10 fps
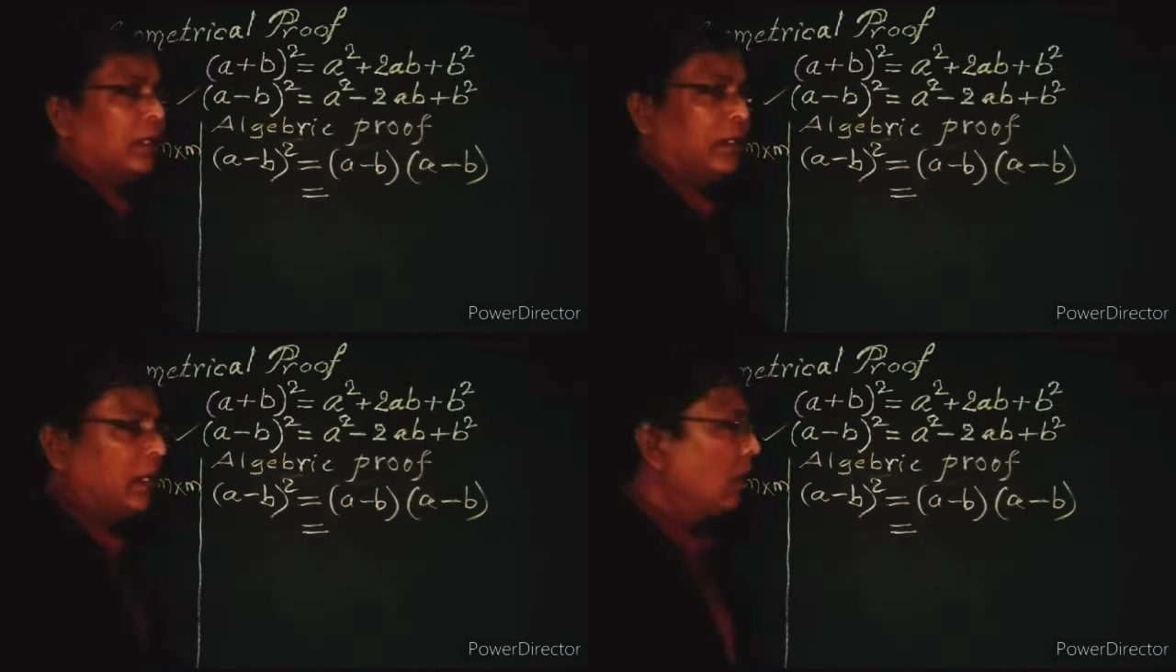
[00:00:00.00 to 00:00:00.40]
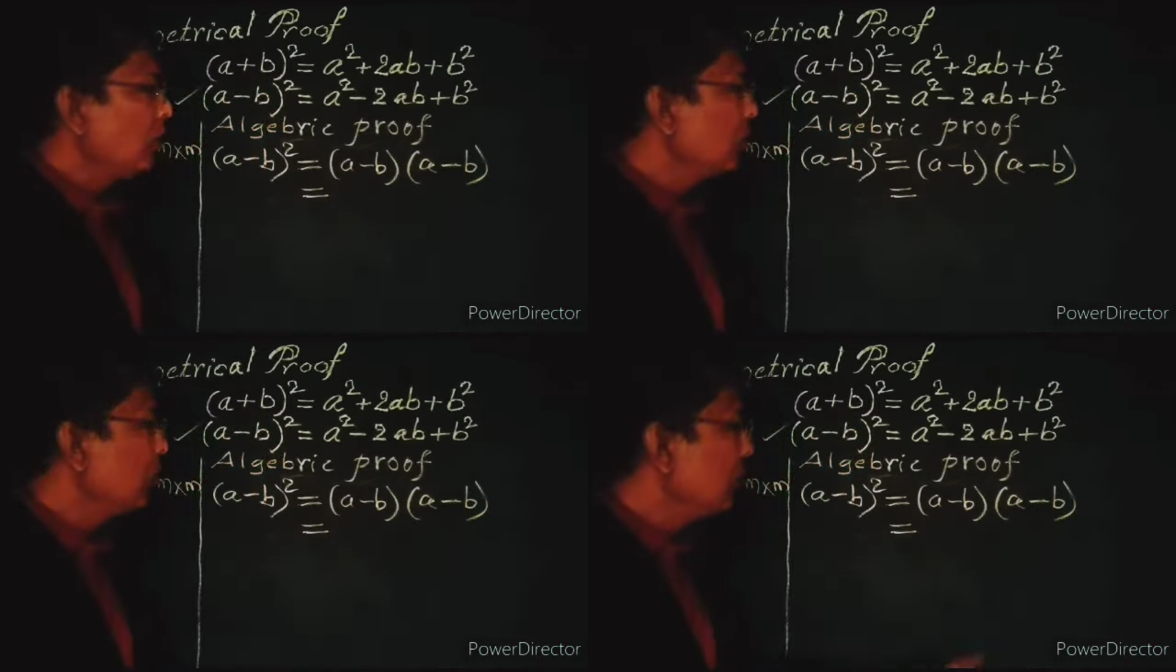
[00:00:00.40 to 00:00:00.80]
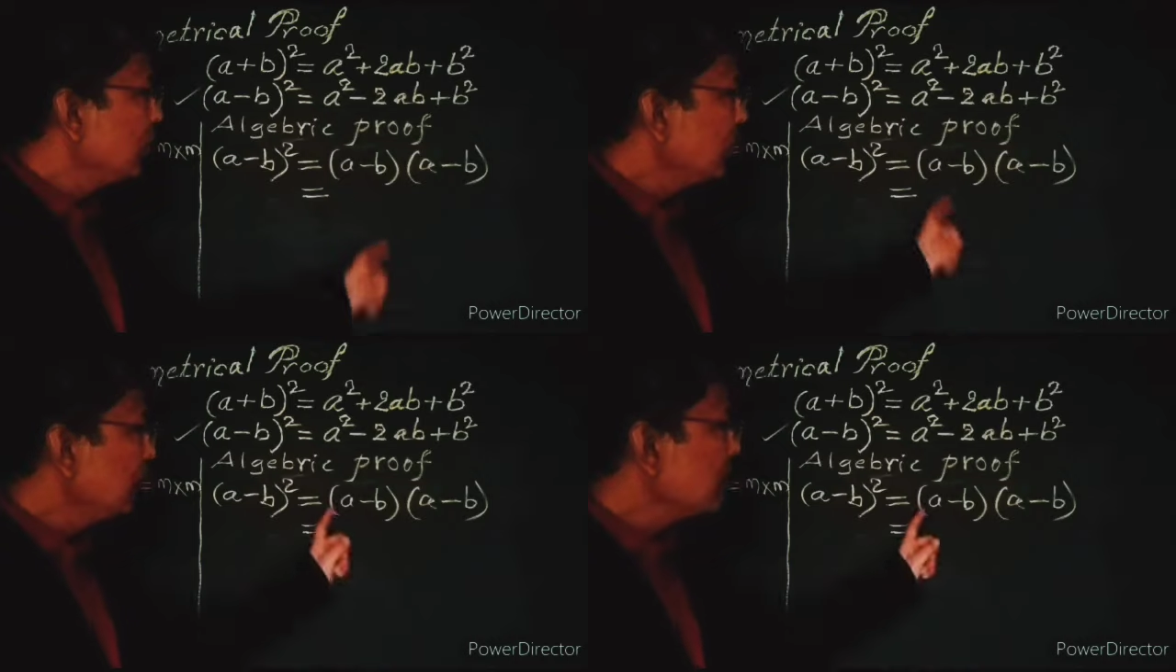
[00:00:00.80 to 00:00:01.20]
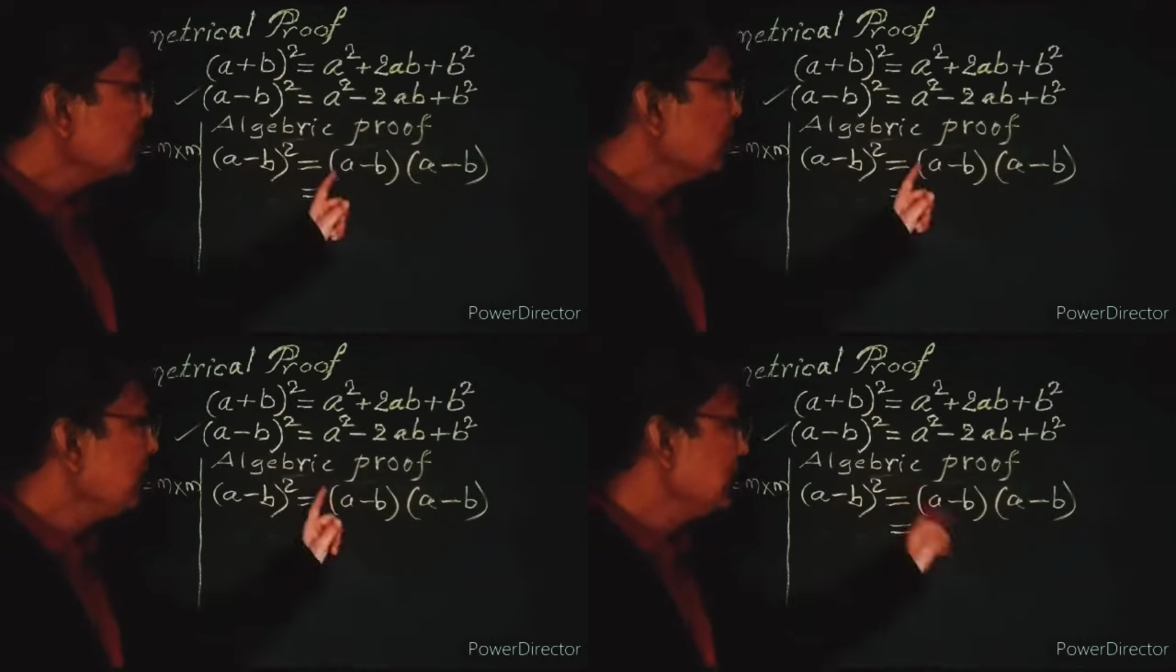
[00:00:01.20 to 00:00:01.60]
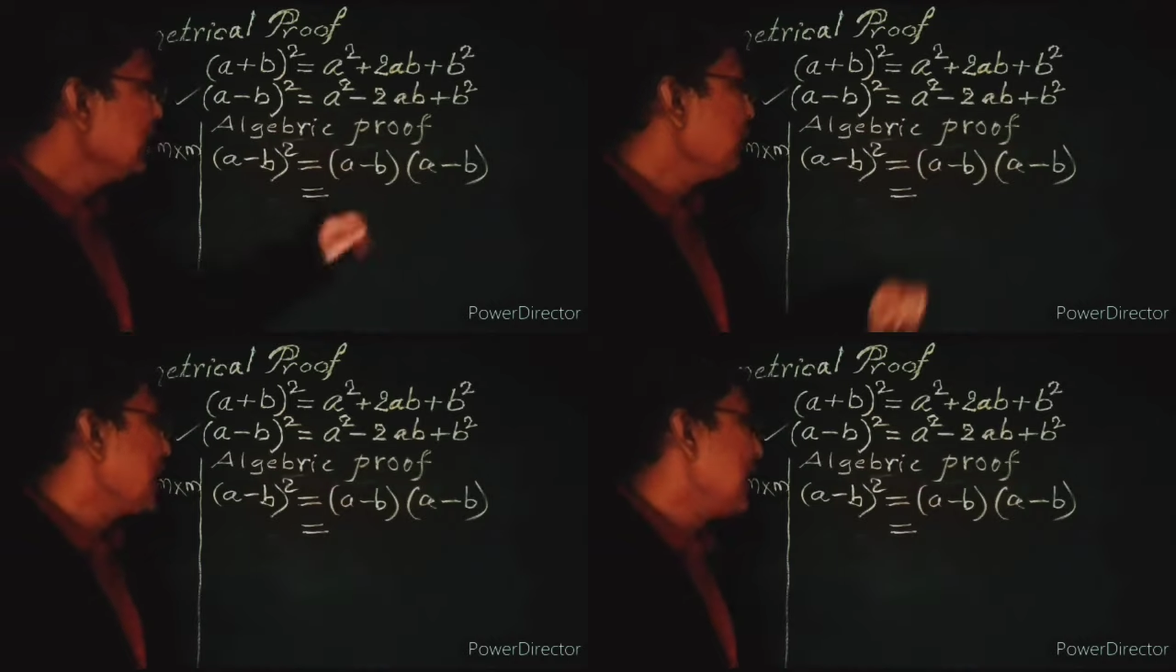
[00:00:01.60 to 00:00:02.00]
Now, let us
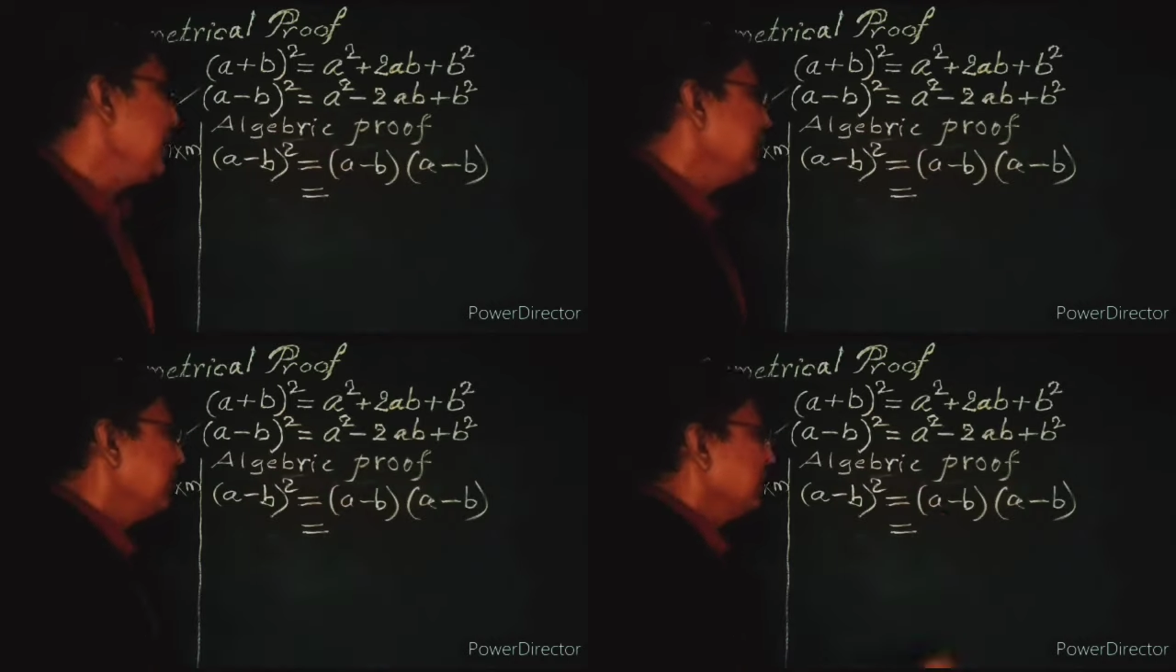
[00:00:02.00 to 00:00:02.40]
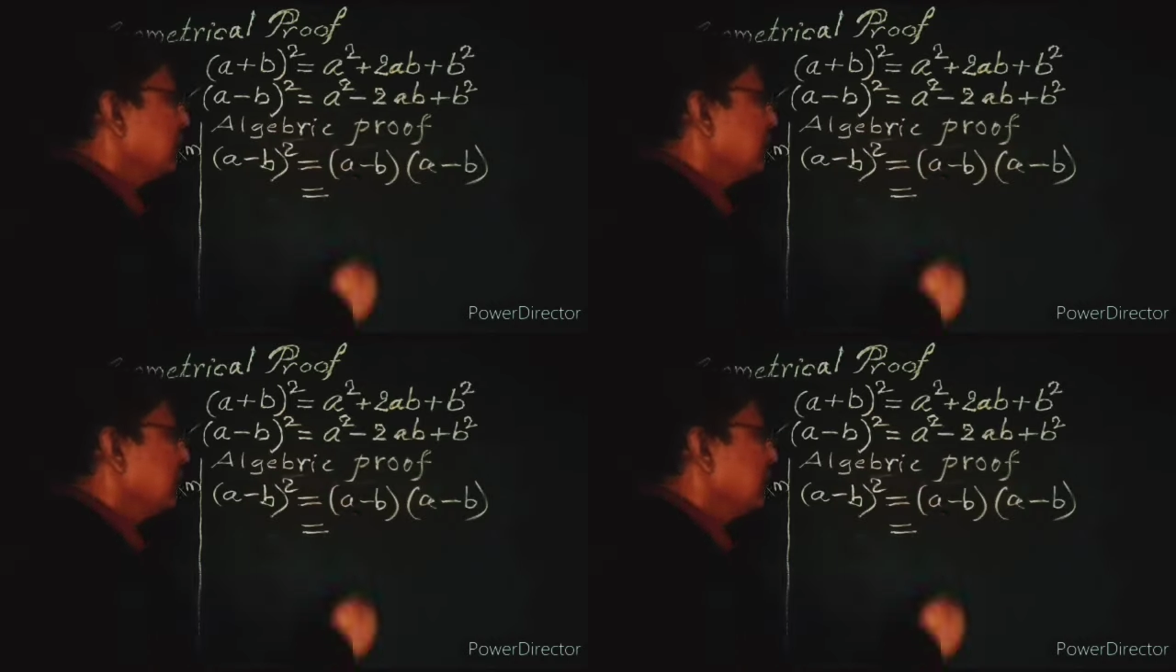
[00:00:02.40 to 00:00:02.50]
multiply